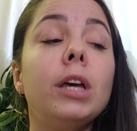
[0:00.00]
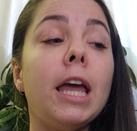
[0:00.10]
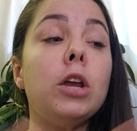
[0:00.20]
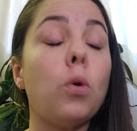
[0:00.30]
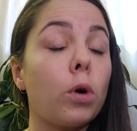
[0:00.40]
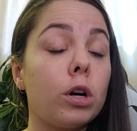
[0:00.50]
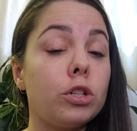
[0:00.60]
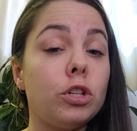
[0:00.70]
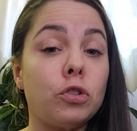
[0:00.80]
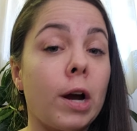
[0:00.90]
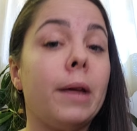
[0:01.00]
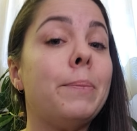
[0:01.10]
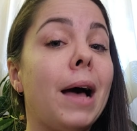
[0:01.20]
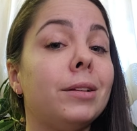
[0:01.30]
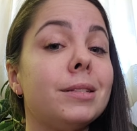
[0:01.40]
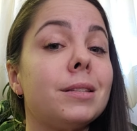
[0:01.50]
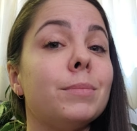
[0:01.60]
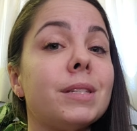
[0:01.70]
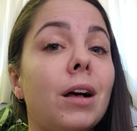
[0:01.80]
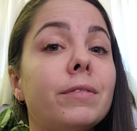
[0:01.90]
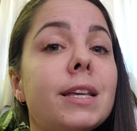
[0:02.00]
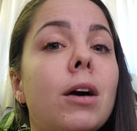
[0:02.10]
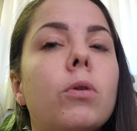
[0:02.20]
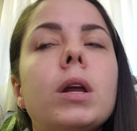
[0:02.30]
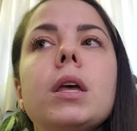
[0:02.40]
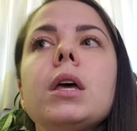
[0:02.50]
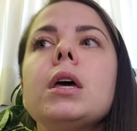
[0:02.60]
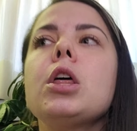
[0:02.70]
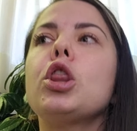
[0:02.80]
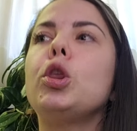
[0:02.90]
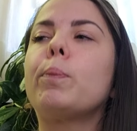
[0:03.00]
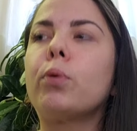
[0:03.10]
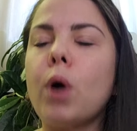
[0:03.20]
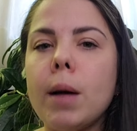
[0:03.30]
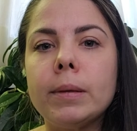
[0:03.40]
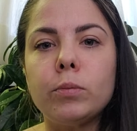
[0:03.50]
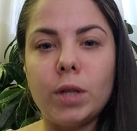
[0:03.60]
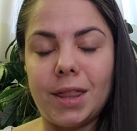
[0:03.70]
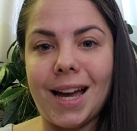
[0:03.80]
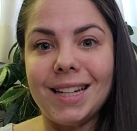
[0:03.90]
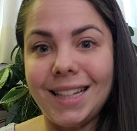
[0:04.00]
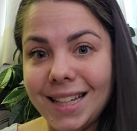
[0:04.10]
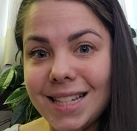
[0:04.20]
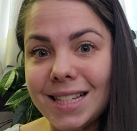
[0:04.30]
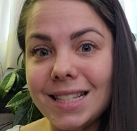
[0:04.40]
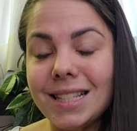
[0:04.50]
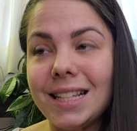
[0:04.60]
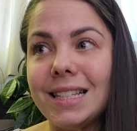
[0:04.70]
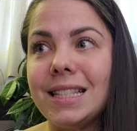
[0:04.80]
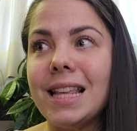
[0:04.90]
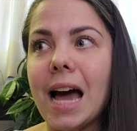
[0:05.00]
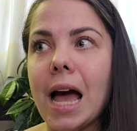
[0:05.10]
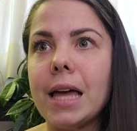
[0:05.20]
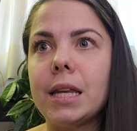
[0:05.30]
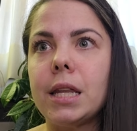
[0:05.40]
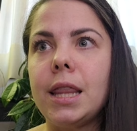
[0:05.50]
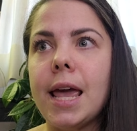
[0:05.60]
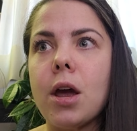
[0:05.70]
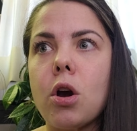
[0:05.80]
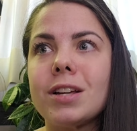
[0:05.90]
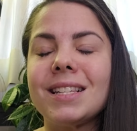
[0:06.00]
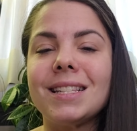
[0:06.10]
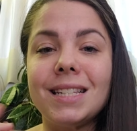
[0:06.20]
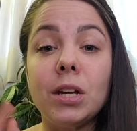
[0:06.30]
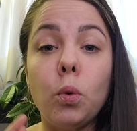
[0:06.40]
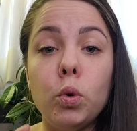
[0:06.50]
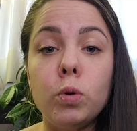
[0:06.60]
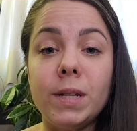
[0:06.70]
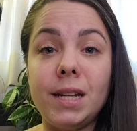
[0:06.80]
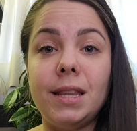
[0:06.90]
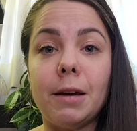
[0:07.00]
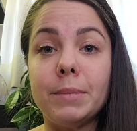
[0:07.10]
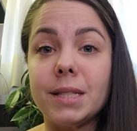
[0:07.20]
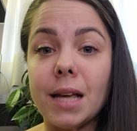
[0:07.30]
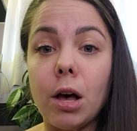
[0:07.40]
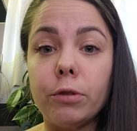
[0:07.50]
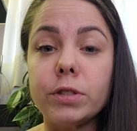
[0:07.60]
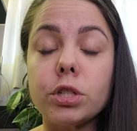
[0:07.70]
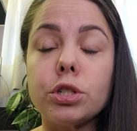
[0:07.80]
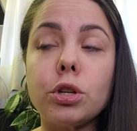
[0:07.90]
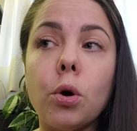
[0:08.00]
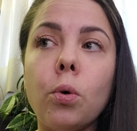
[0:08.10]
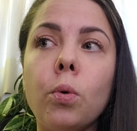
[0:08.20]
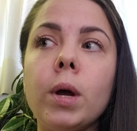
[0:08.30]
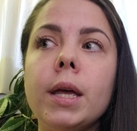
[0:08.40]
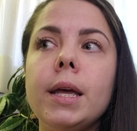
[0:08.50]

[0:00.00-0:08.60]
in order to try to balance themselves out. The problem with that is that they are still wounded themselves. So